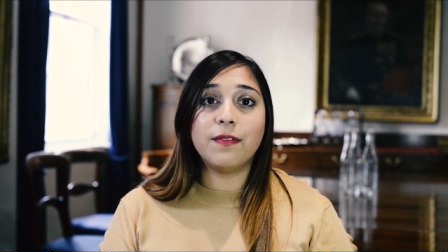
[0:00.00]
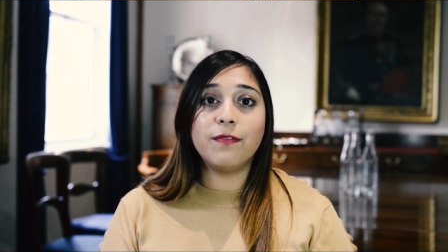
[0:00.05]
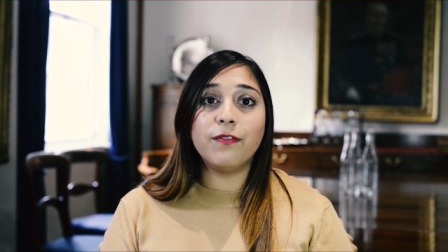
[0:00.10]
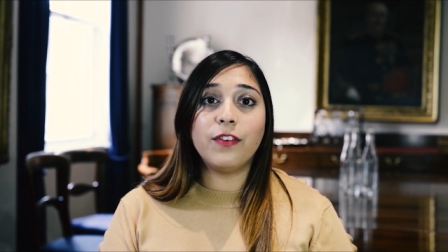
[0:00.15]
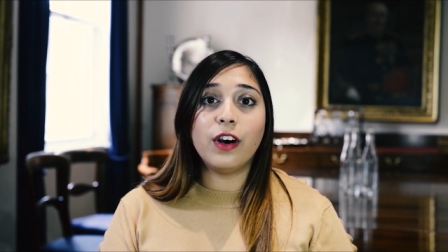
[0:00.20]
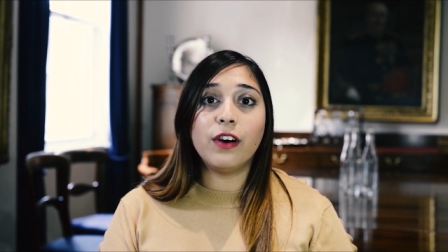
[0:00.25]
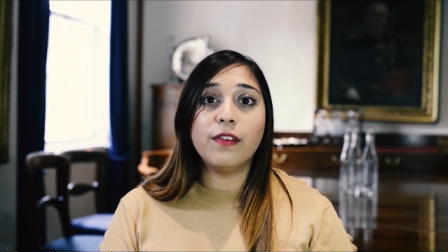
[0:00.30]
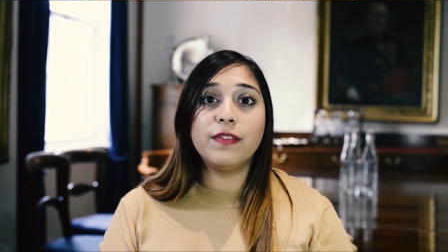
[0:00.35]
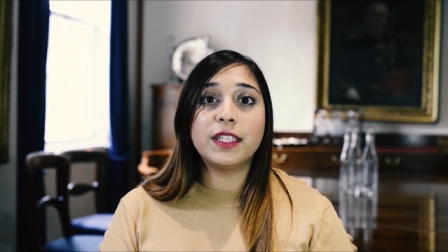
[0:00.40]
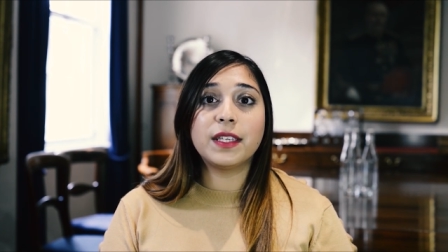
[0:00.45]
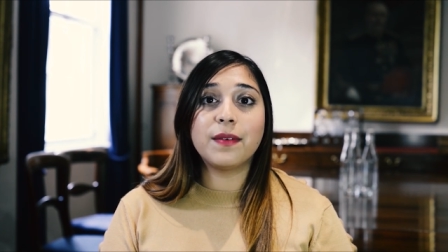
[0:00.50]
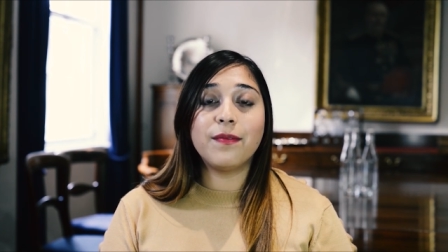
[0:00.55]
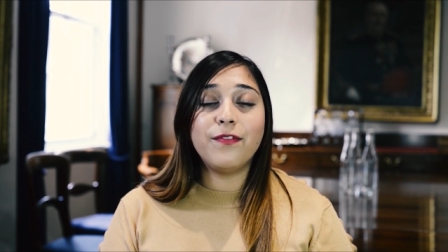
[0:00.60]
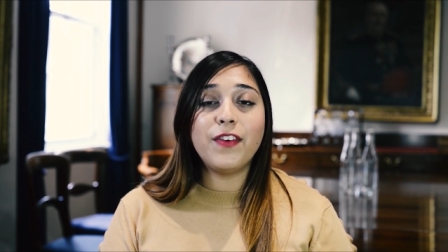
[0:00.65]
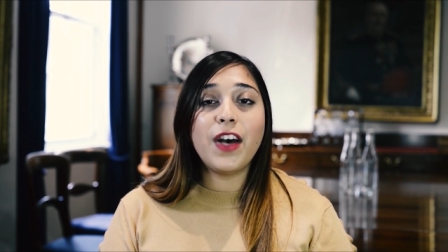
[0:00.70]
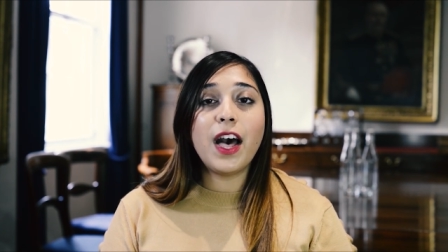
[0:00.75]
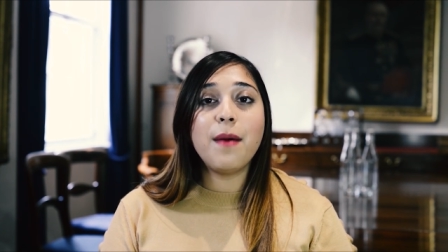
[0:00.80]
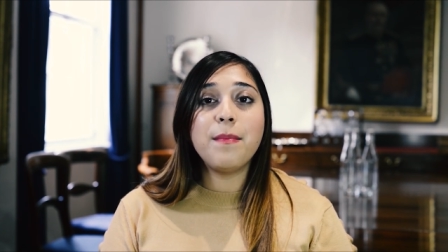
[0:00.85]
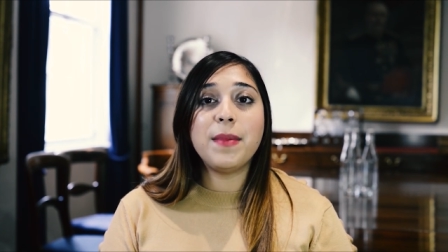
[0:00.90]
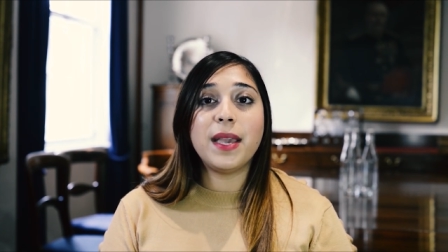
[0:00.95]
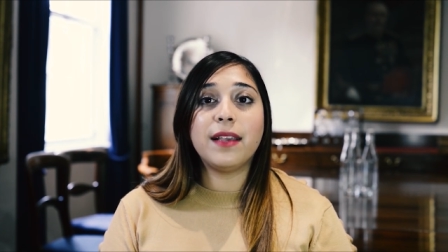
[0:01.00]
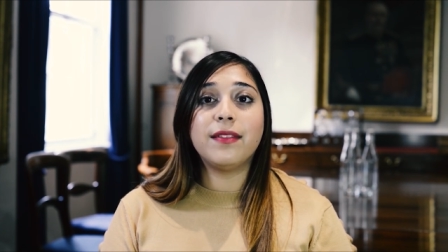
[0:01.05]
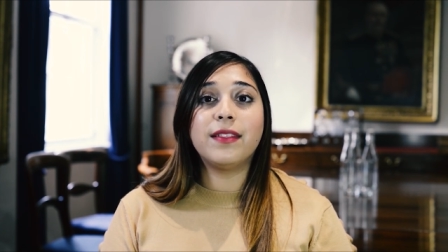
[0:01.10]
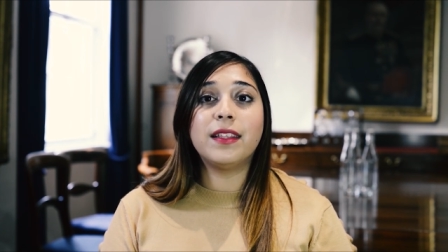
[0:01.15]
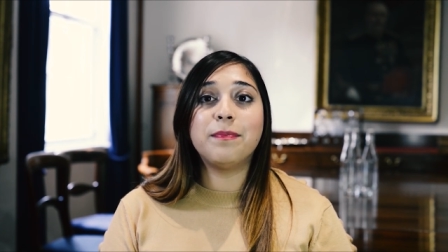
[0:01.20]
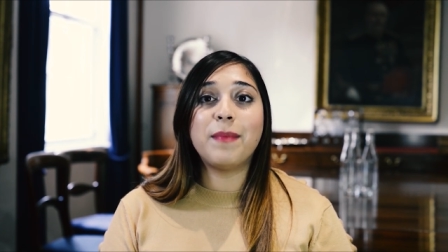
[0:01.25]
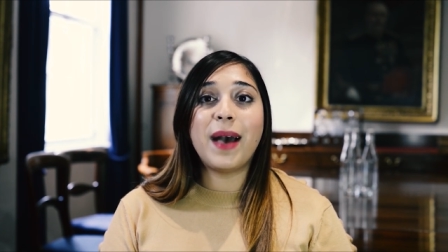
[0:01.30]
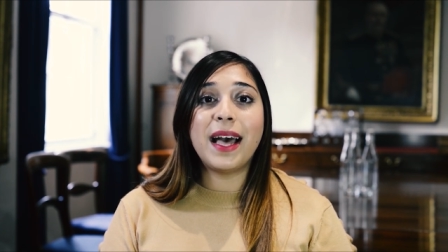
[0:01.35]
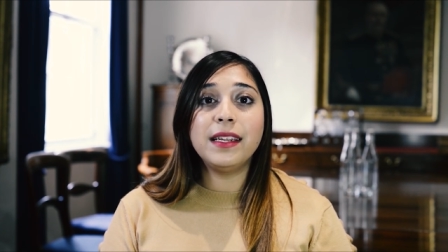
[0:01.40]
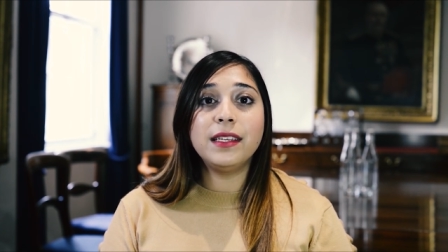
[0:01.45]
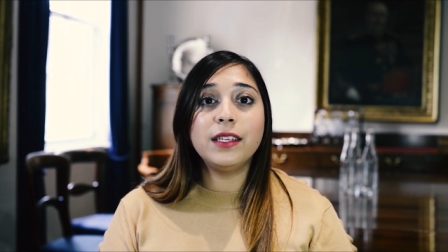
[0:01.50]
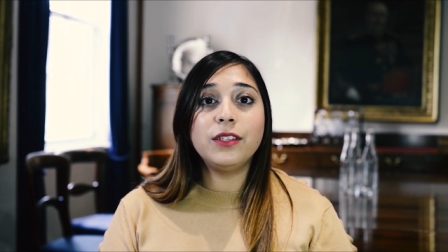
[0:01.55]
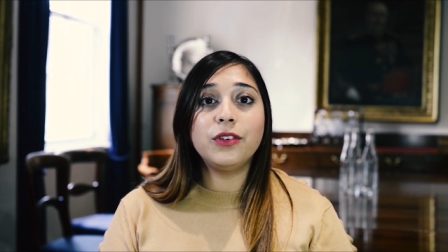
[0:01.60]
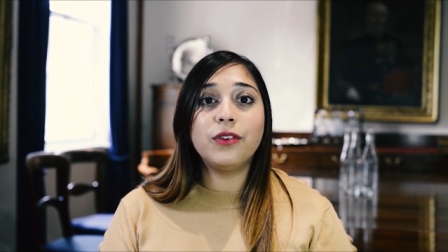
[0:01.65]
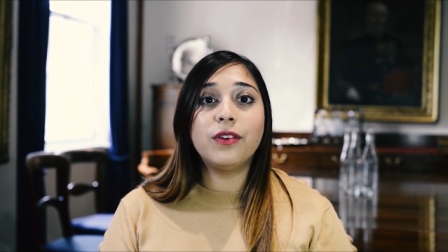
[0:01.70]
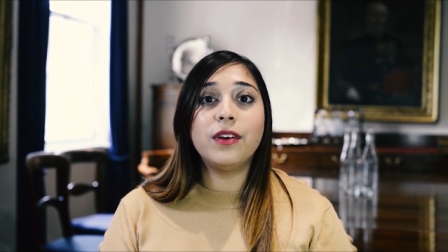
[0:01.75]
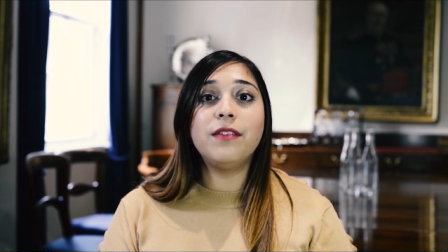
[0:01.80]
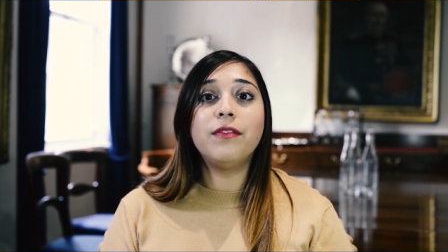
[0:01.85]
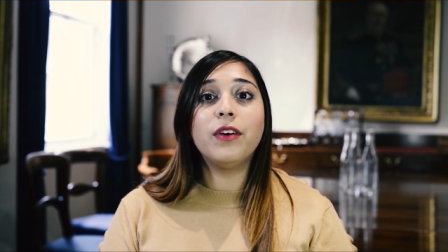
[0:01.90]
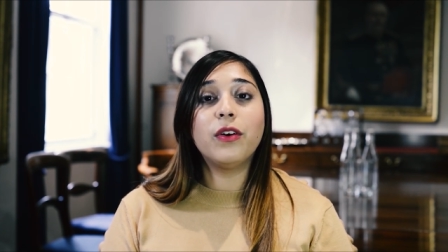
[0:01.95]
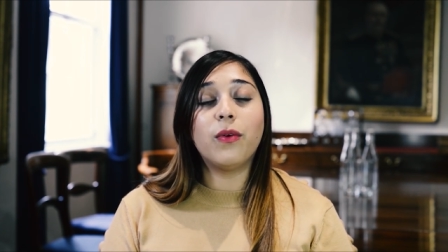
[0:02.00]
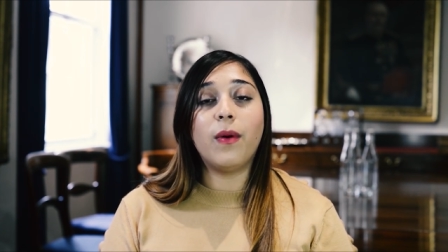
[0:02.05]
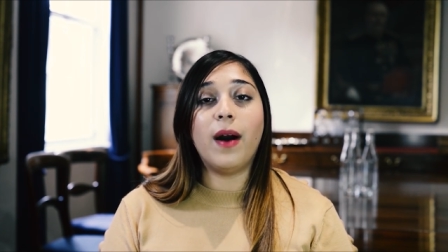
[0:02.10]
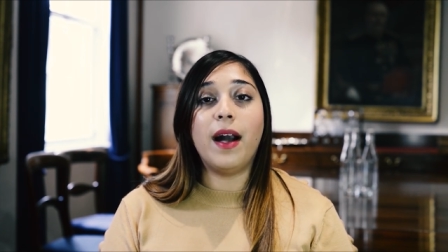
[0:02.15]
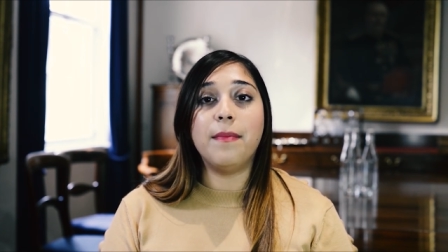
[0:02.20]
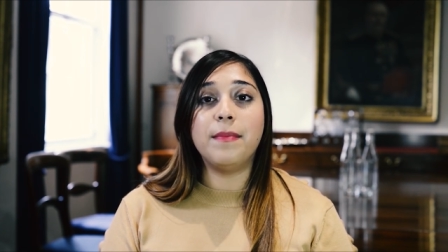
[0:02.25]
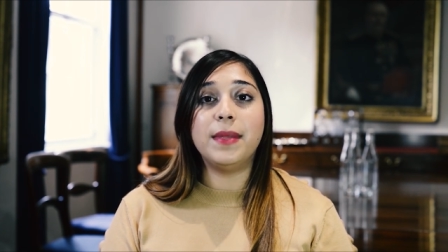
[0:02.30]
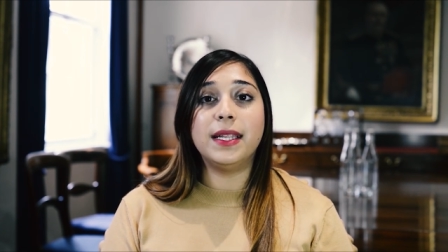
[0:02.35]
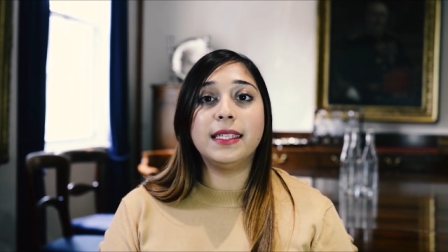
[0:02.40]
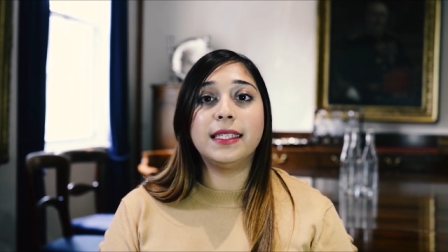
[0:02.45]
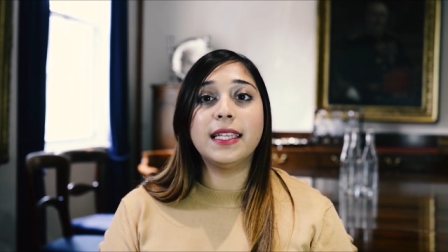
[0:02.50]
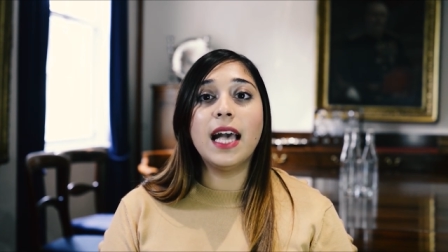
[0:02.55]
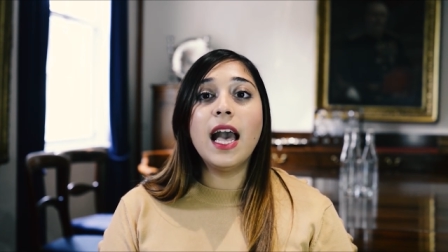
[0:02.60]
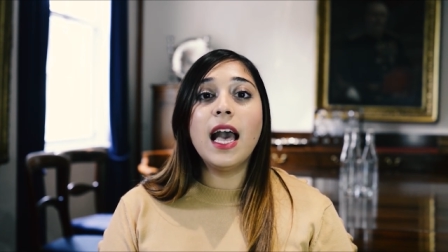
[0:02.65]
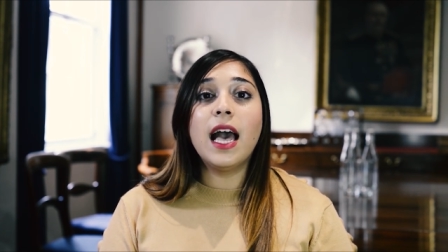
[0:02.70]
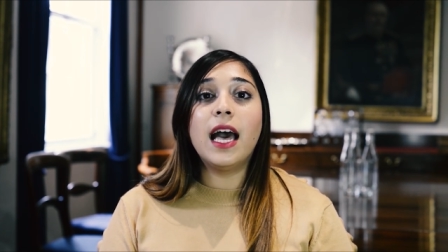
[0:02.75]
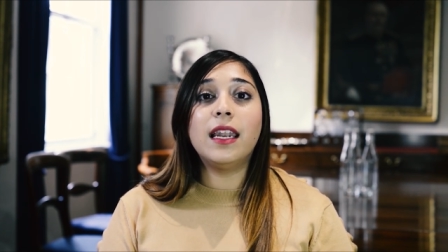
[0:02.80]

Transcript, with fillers: involves confirming the mandatory requirements